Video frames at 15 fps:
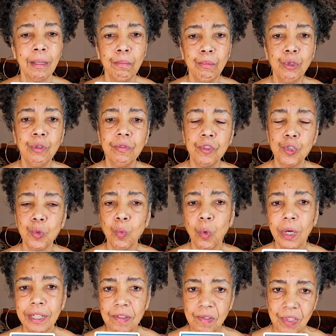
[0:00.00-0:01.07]
move
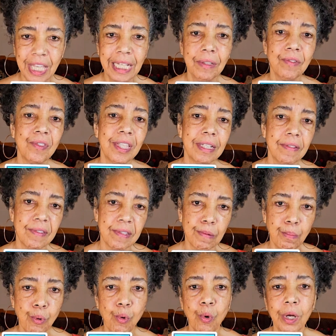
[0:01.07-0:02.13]
towards things that
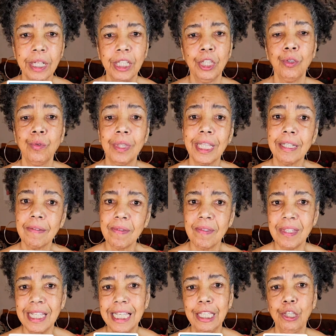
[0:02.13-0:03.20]
support you, that
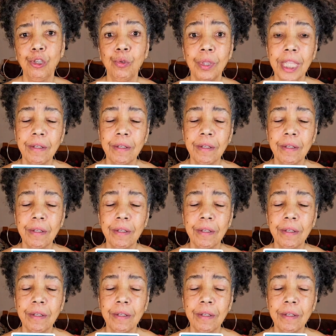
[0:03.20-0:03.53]
see you,